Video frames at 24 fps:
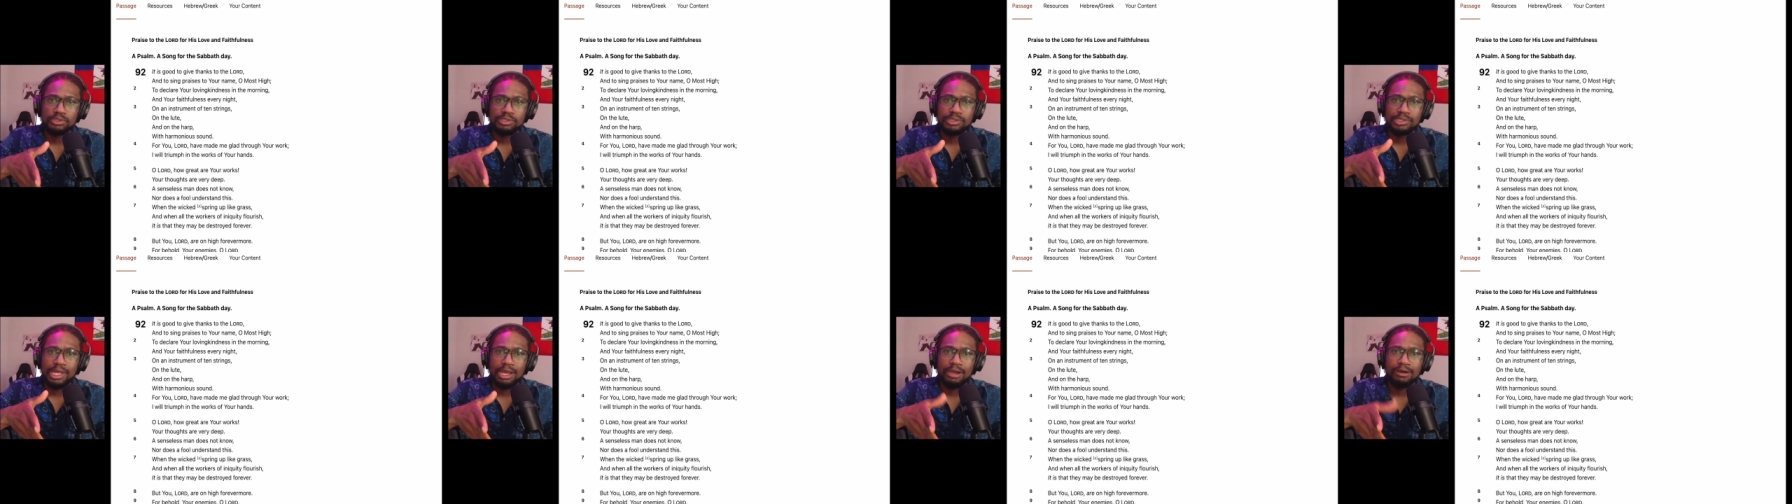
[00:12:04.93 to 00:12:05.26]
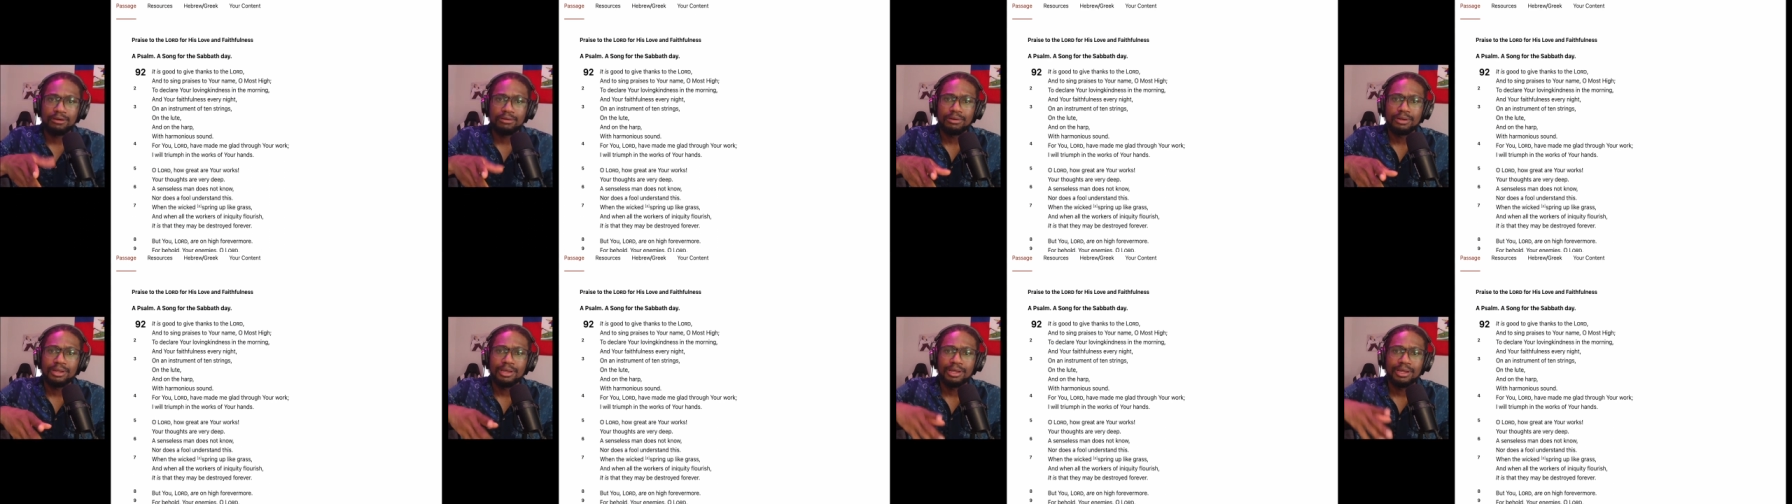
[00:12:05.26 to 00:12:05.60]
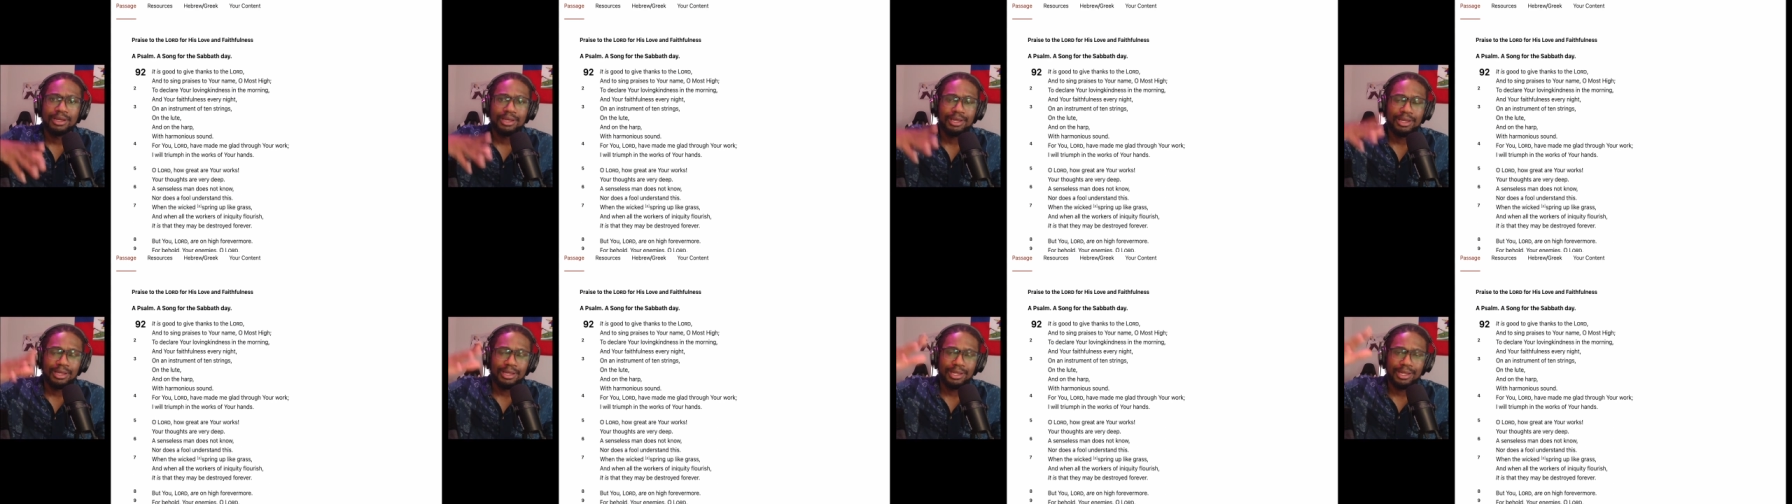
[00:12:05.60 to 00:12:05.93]
down
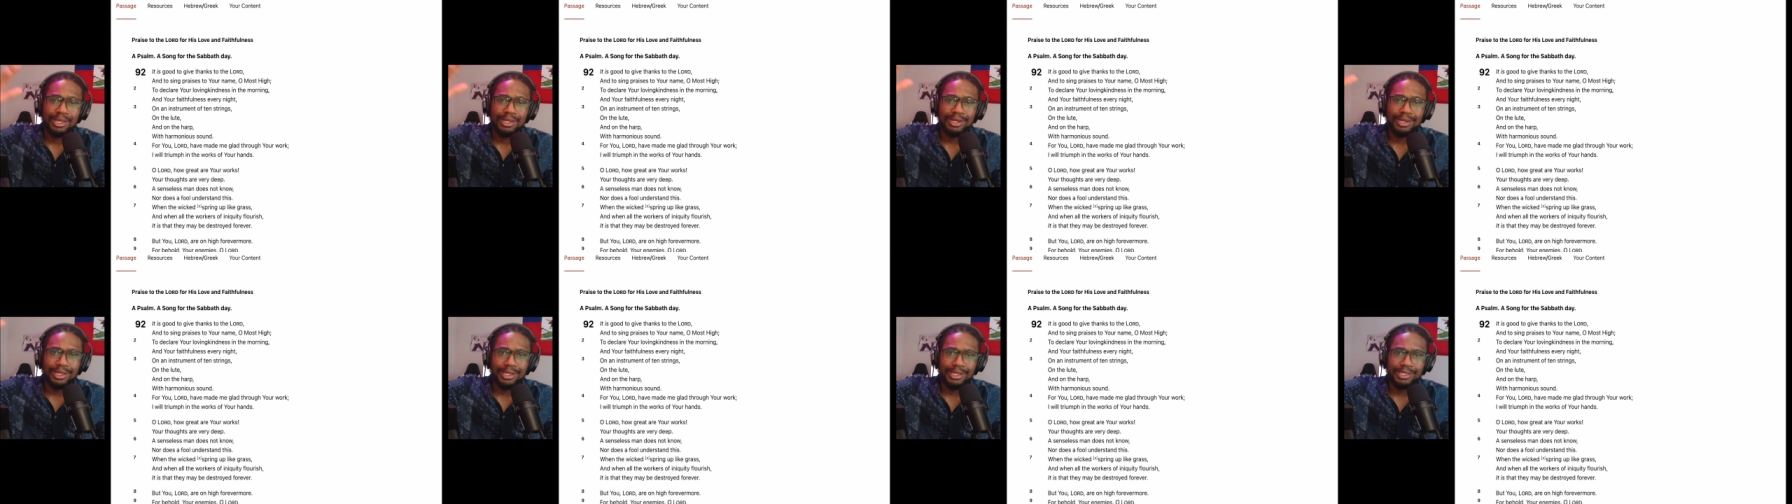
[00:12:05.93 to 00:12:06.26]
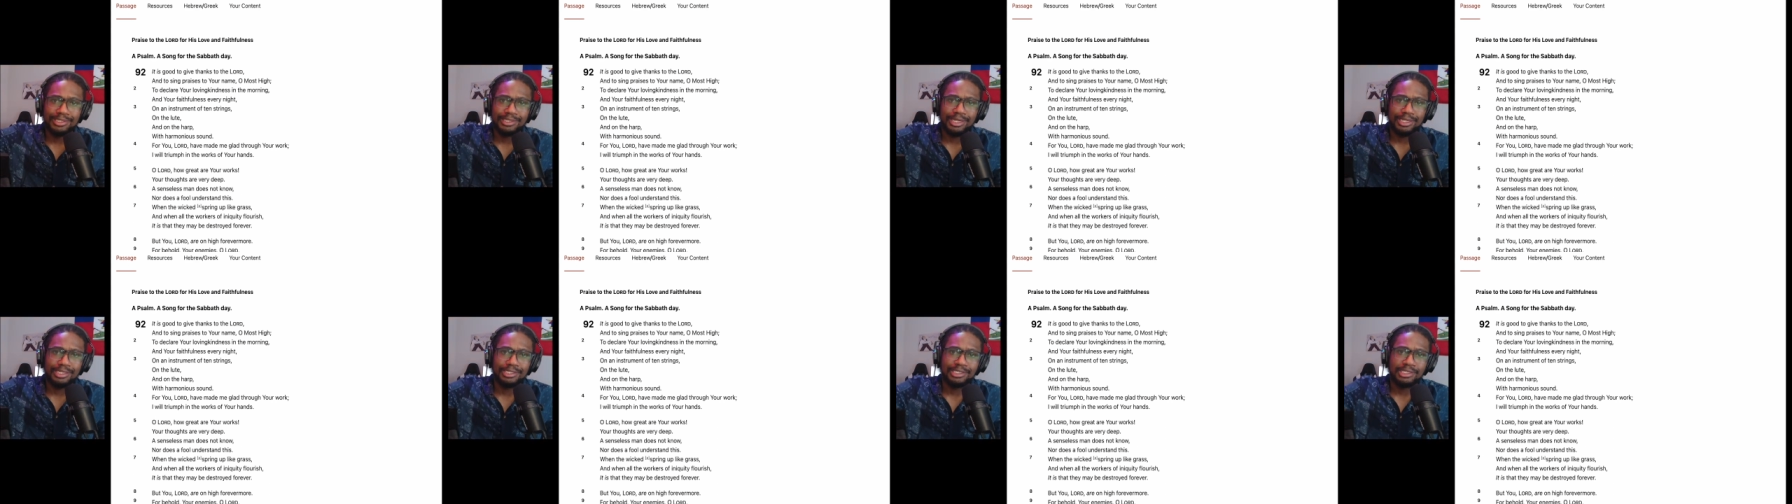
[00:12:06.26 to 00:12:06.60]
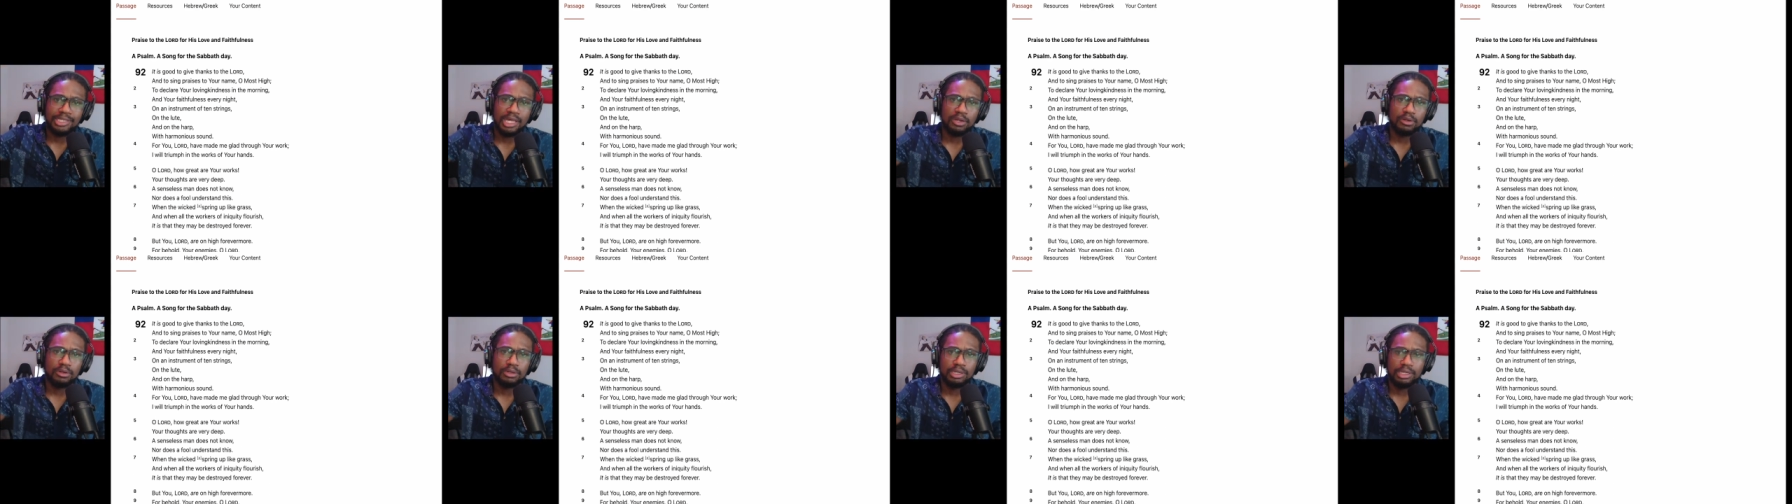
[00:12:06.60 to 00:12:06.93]
and ends at
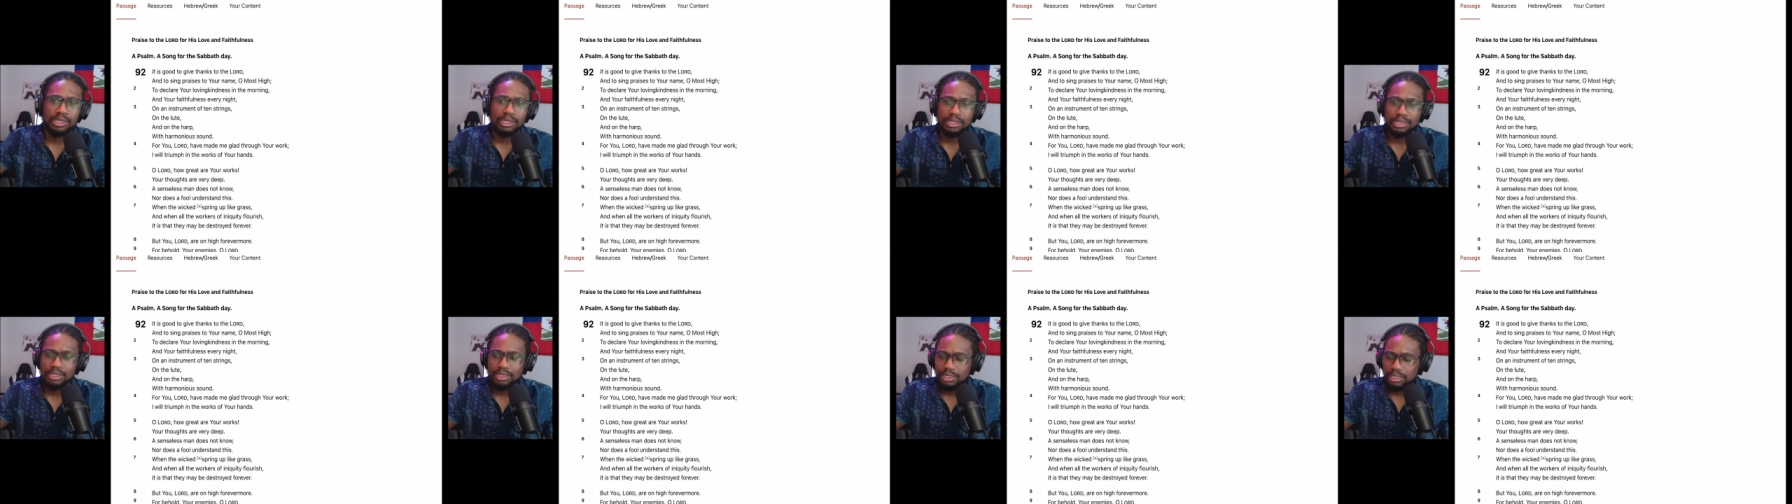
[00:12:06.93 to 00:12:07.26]
Saturday.